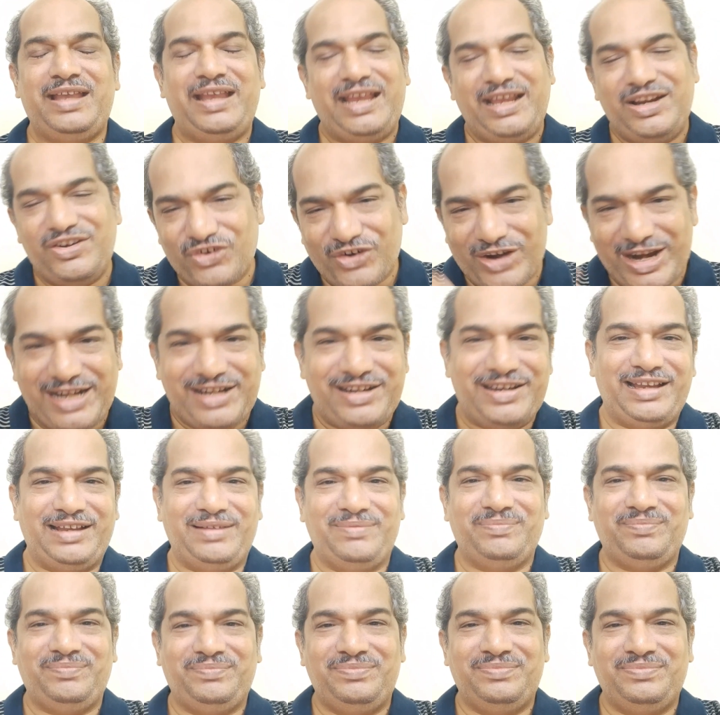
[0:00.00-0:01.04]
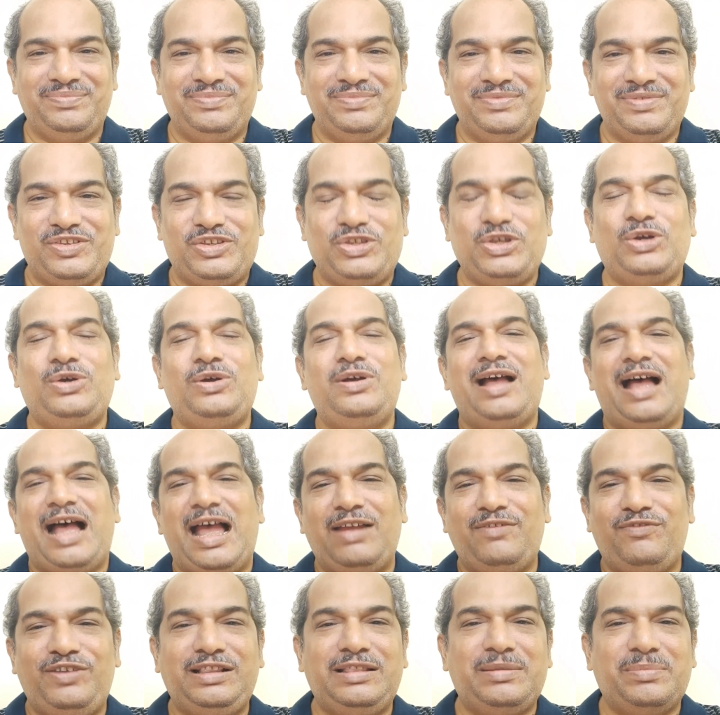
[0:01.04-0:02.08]
in writing. So
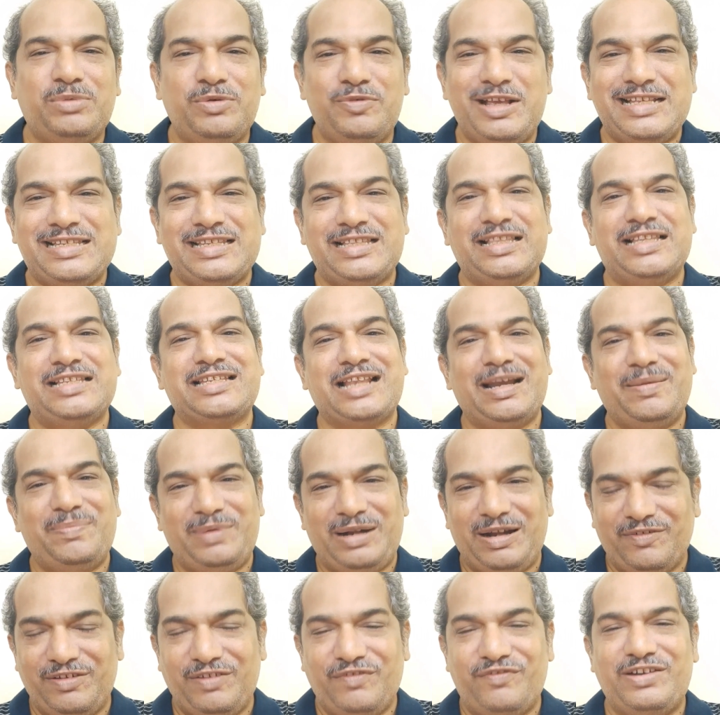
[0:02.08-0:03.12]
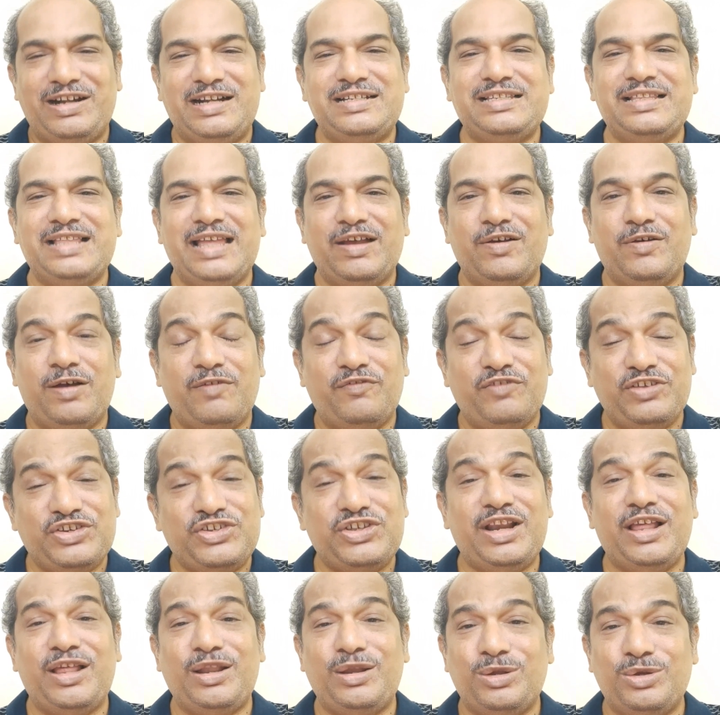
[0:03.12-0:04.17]
I feel the movie is in the script level, friends. They have
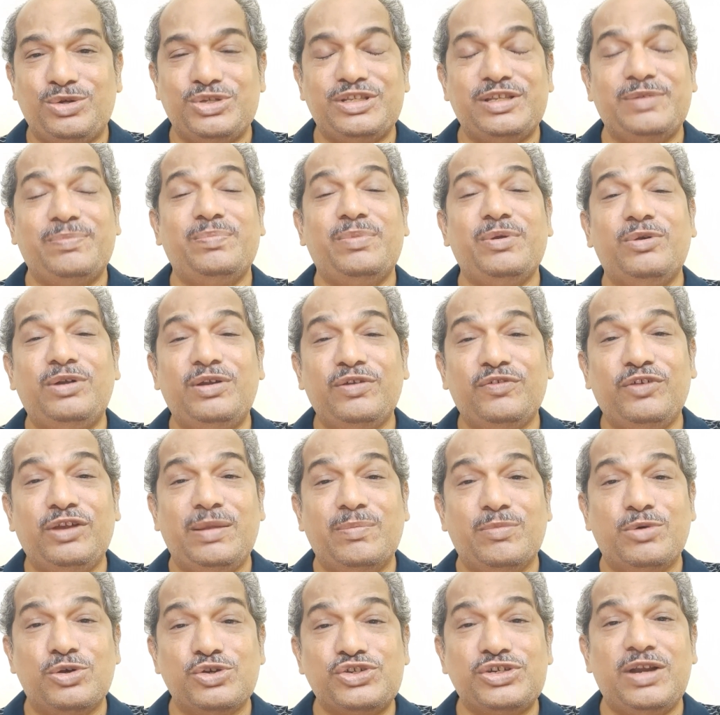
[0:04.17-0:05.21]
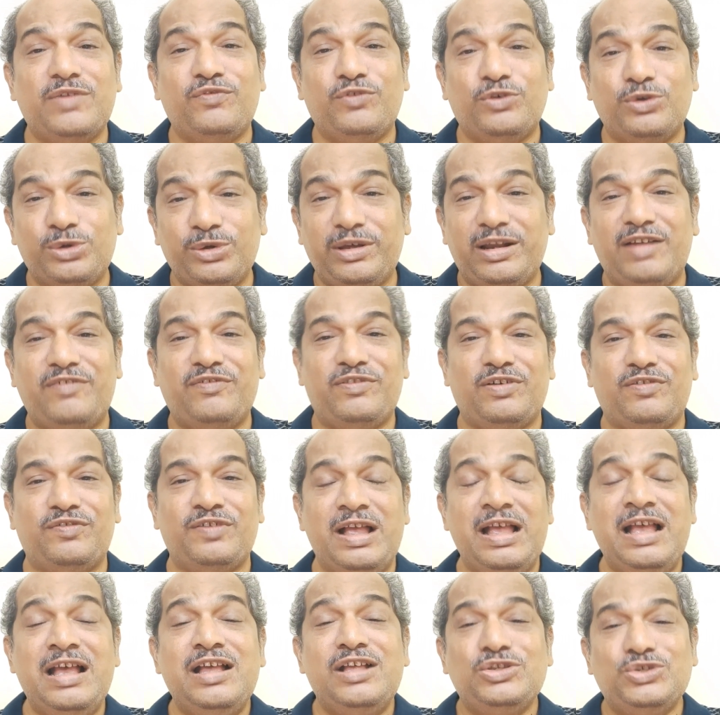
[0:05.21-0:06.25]
officially announced a beautiful emotional photograph of
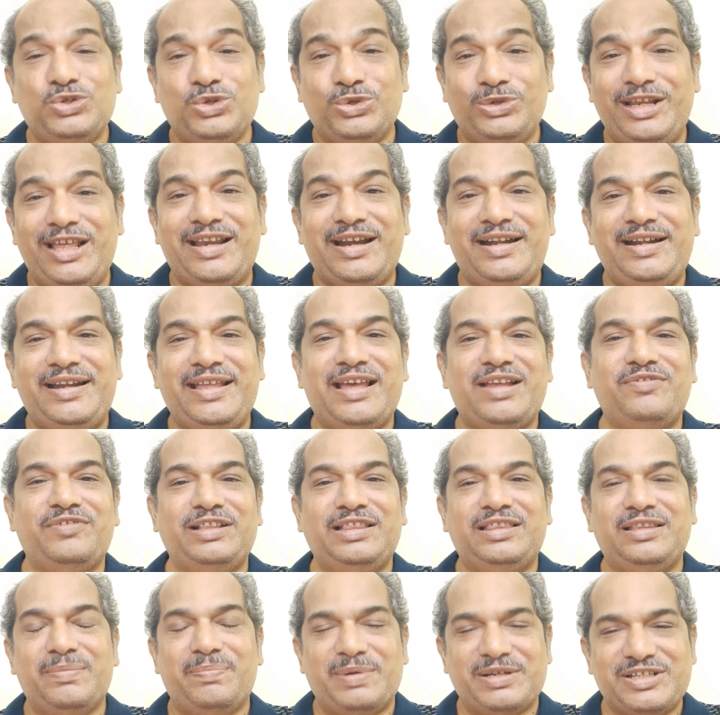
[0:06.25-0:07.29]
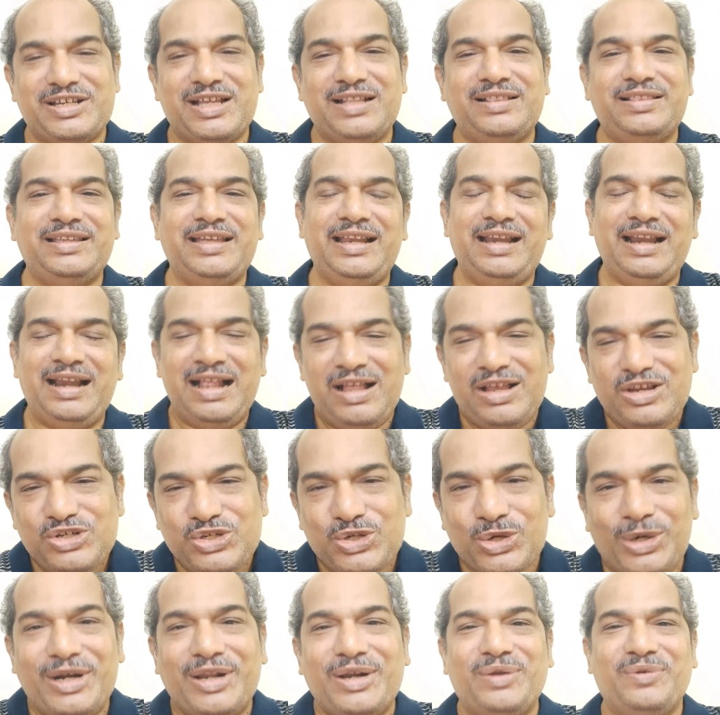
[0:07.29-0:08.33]
Junior NTR with Prashanth Neel
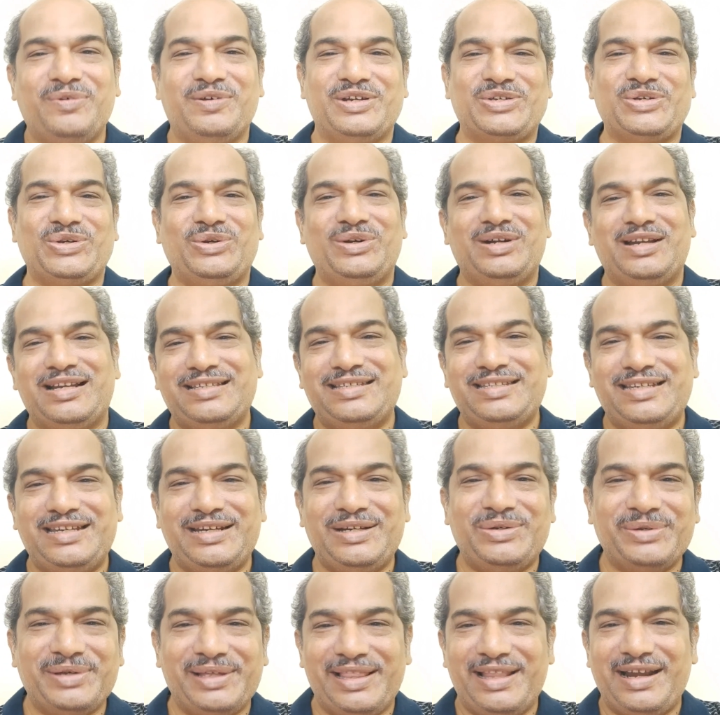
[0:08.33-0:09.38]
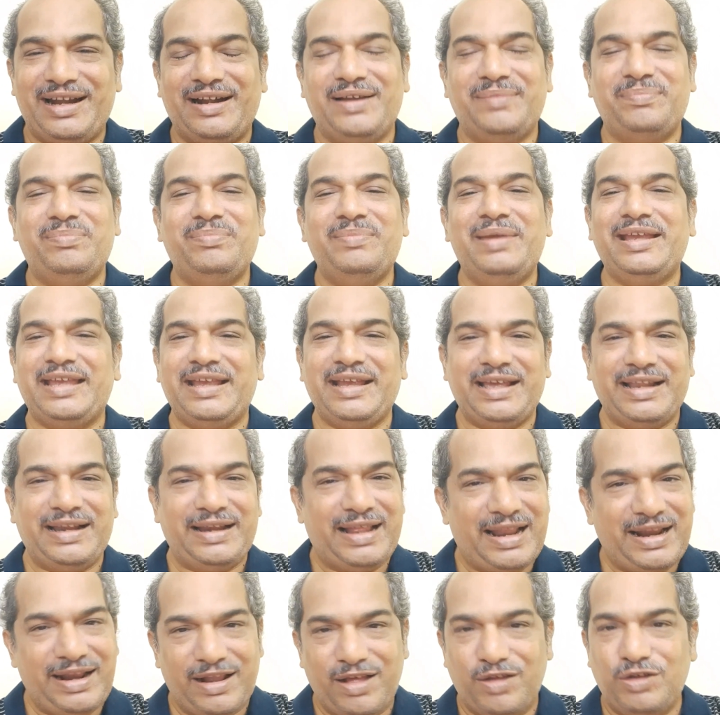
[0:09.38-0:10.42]
shoulder over shoulder sitting together and making an
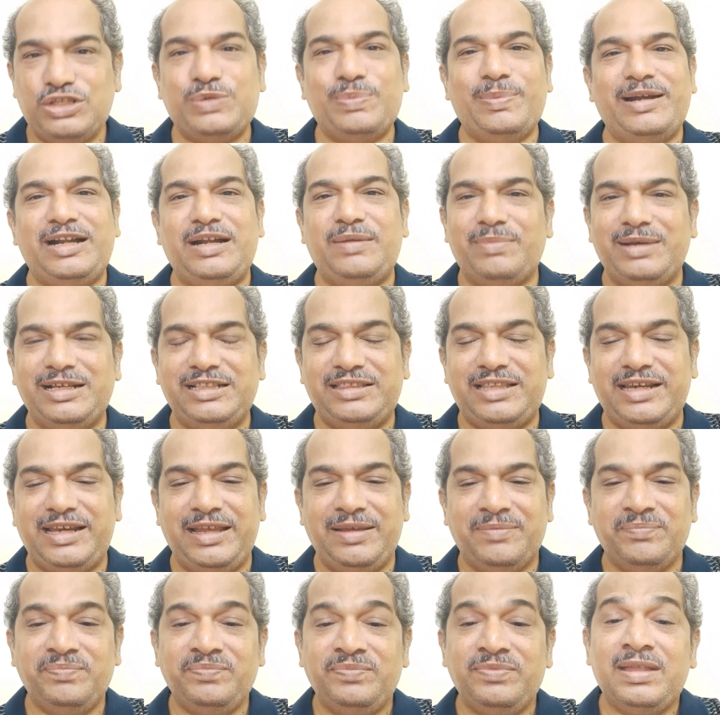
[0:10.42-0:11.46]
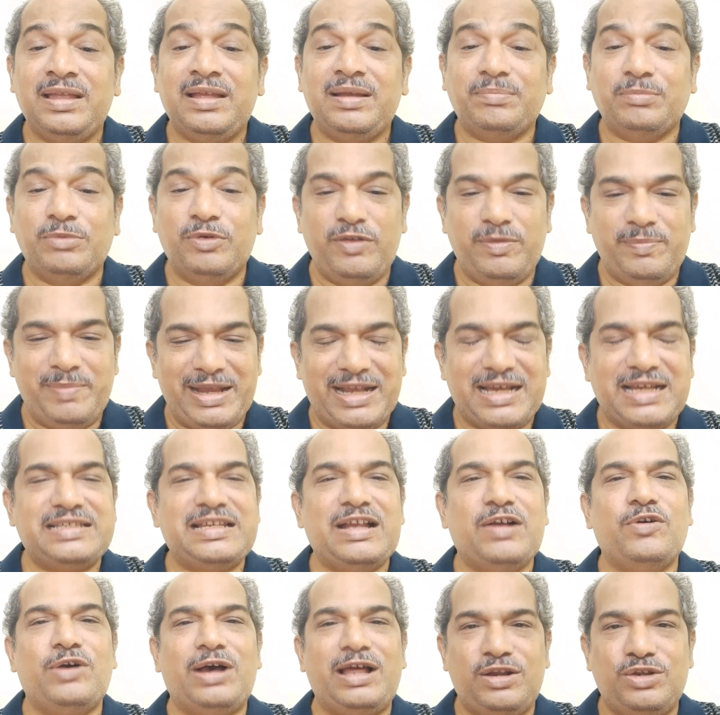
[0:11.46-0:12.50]
announcement. Maitri movie
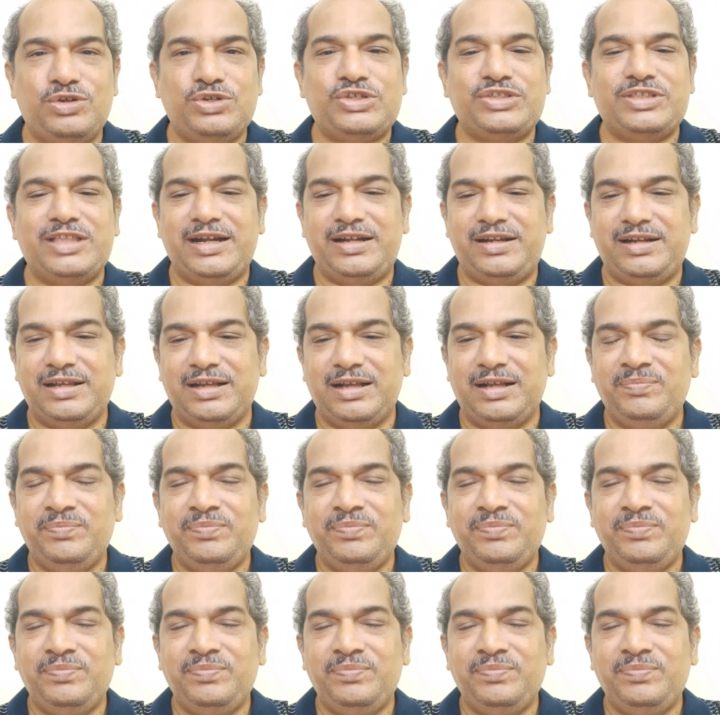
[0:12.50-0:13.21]
makers have announced that